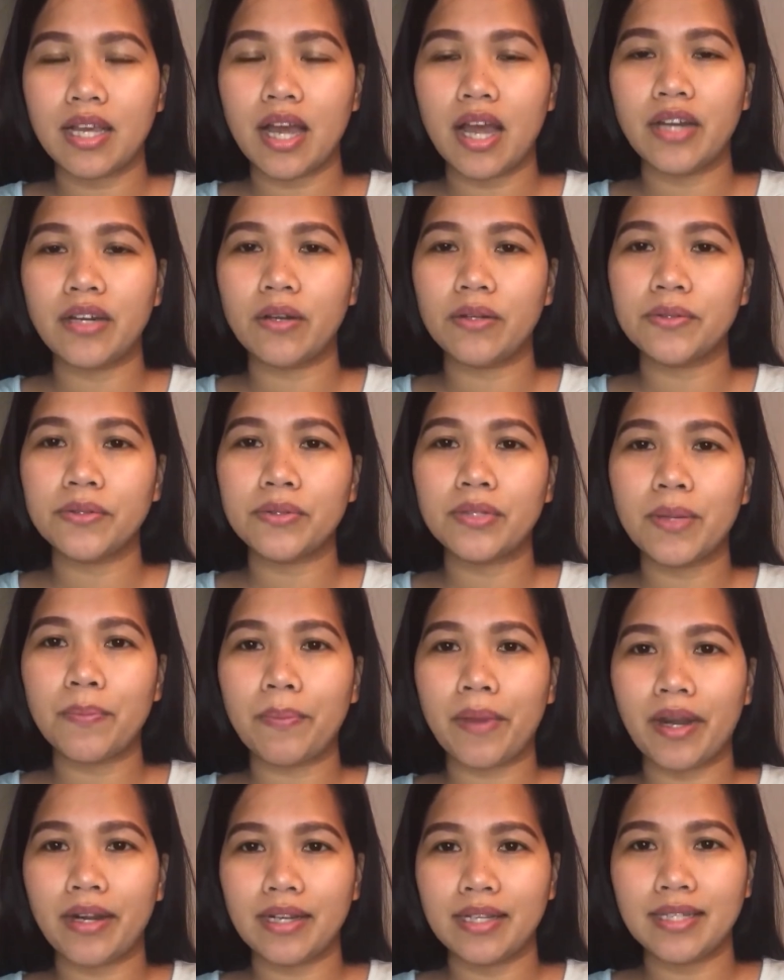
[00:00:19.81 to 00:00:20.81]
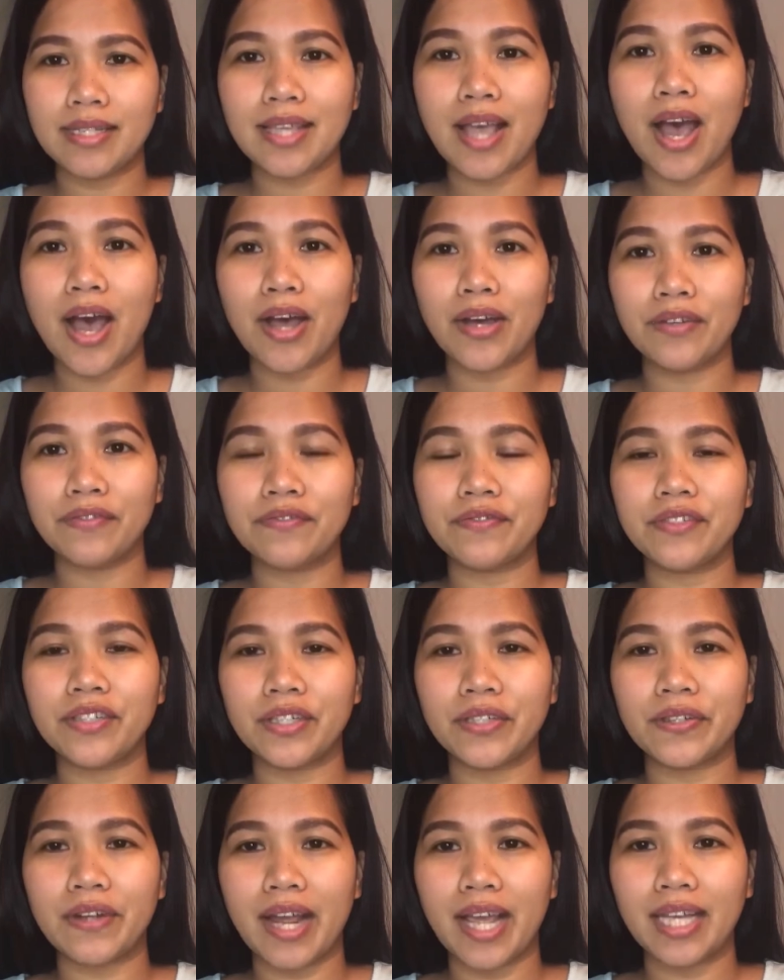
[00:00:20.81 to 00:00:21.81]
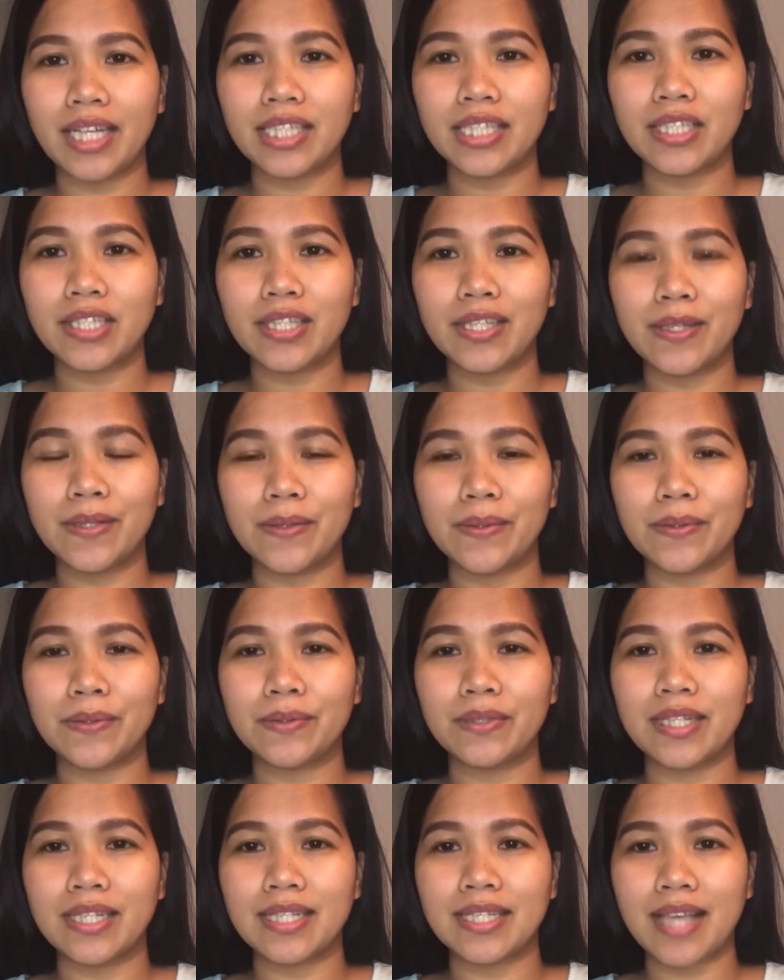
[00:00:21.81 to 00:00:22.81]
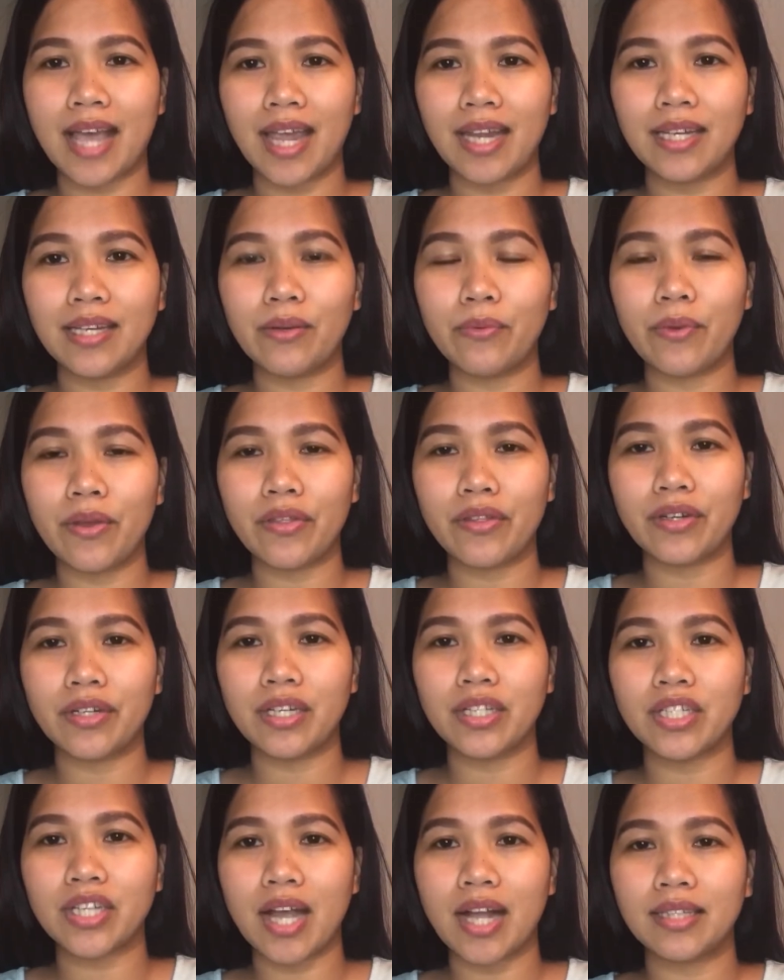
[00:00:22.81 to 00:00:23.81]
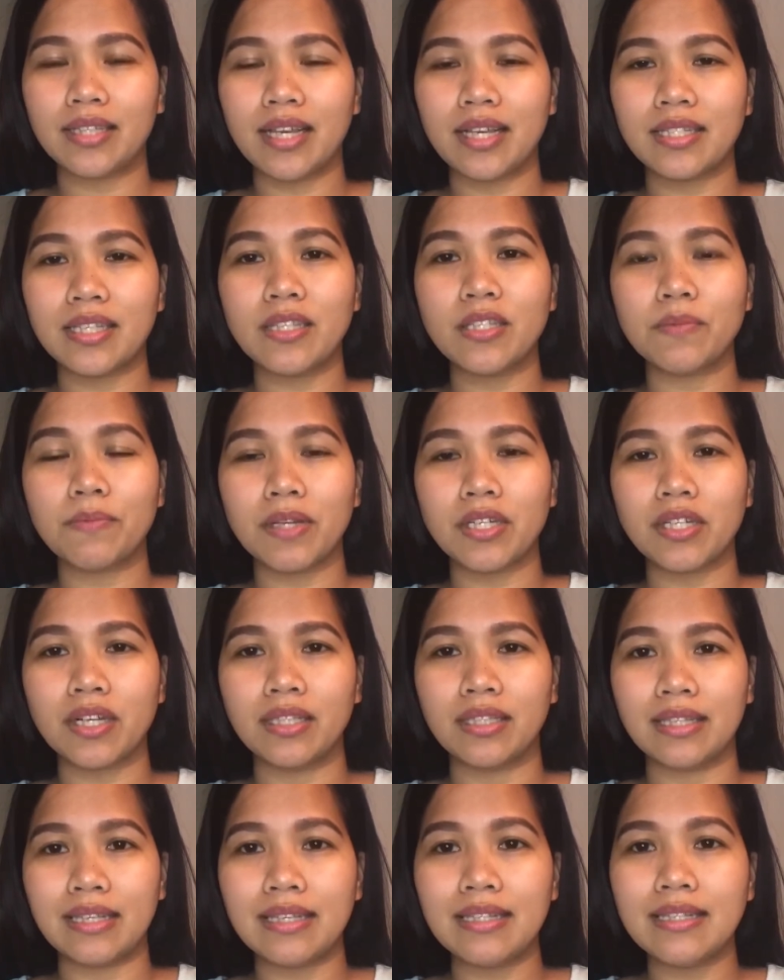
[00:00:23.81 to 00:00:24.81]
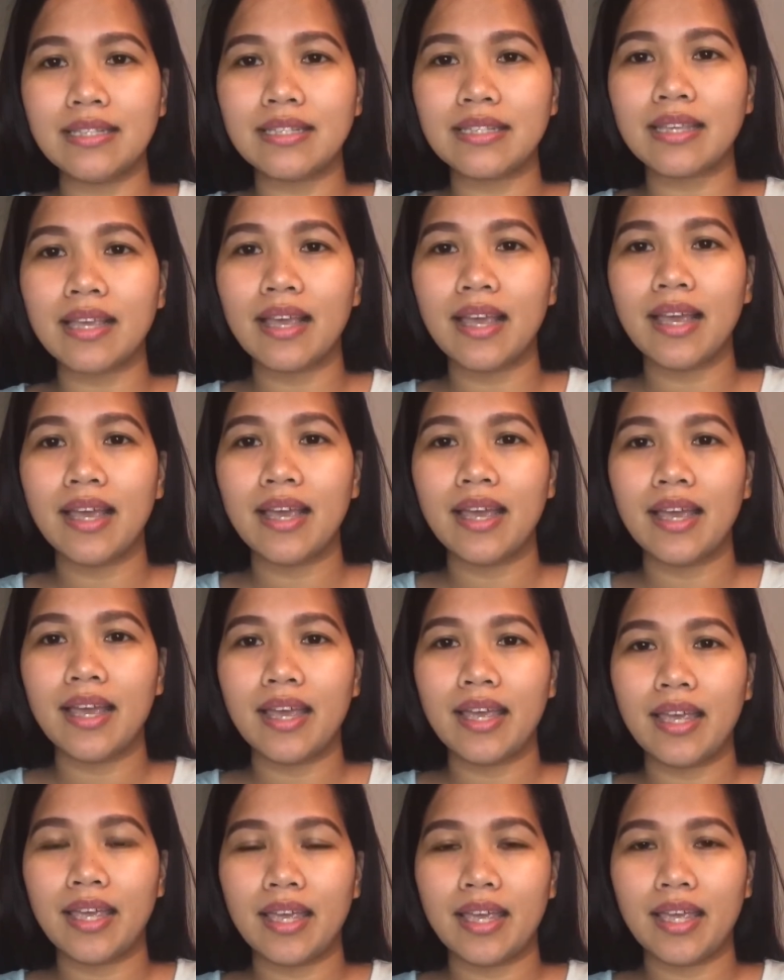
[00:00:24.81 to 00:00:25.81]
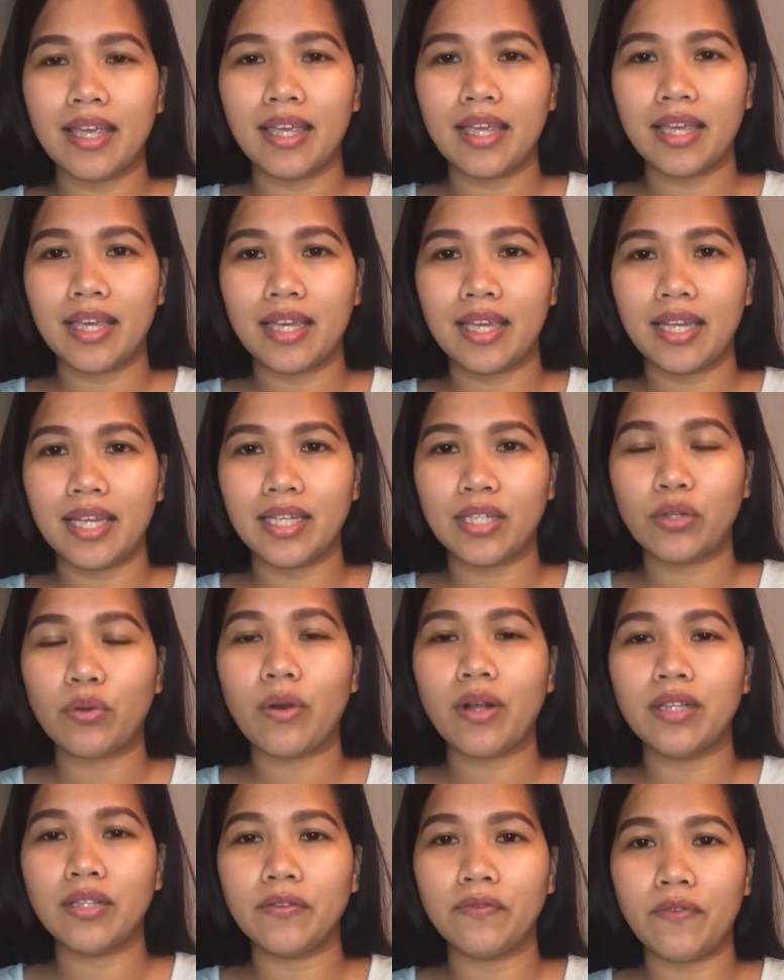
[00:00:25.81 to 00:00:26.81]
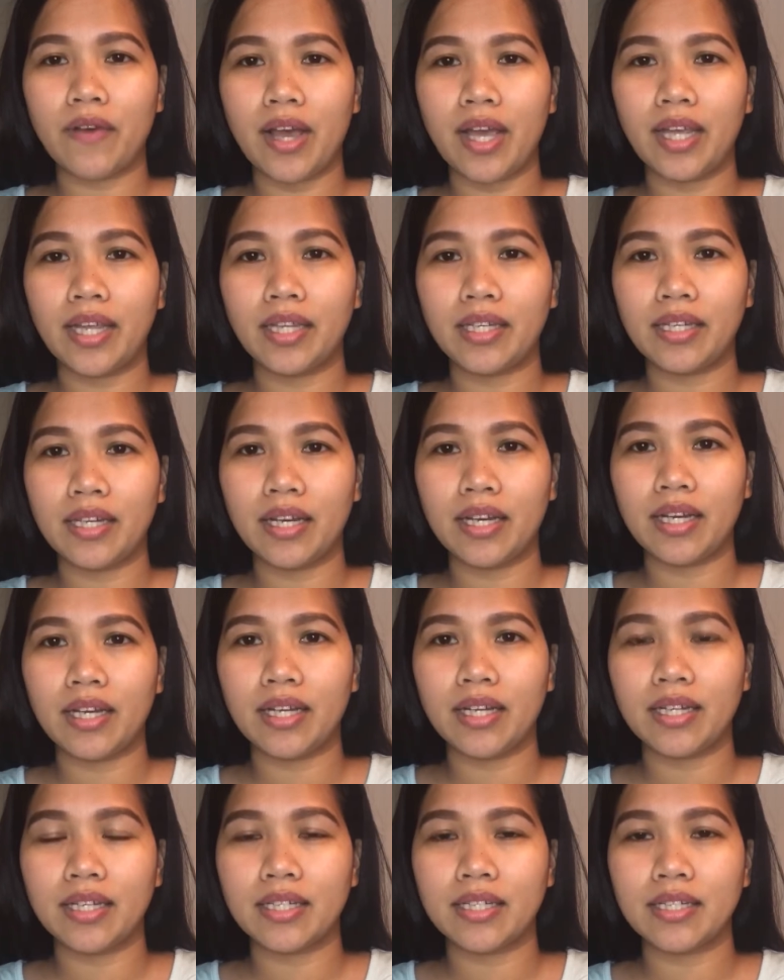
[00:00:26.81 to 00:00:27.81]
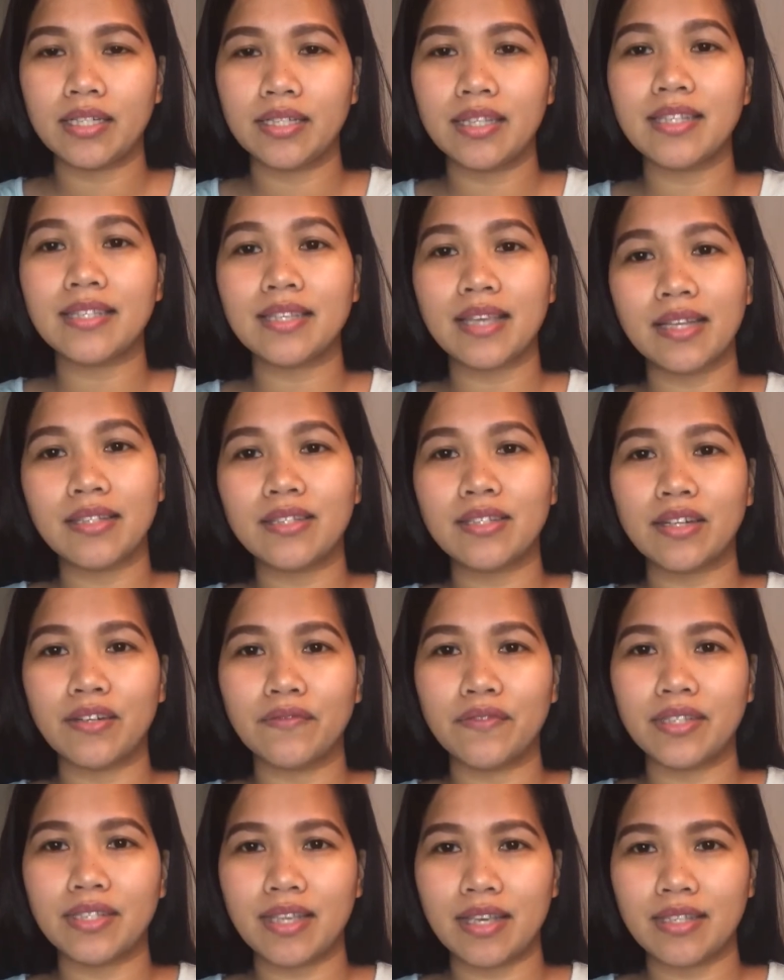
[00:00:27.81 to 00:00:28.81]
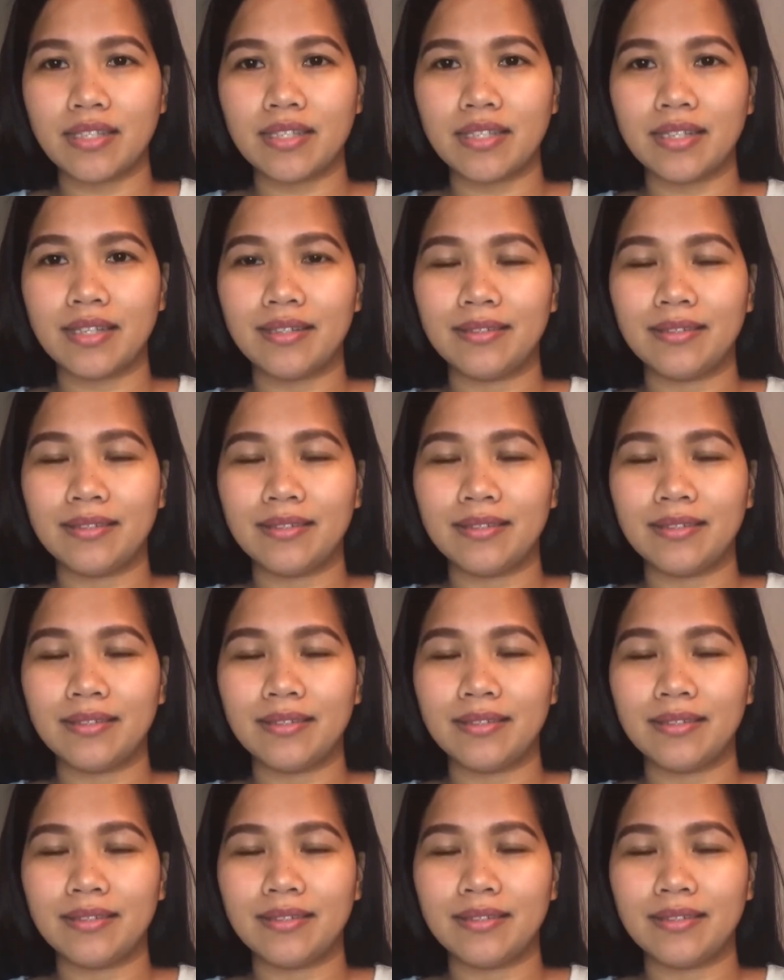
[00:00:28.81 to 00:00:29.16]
And also the parents have the right to decide whether the child has a special needs and qualified the said services.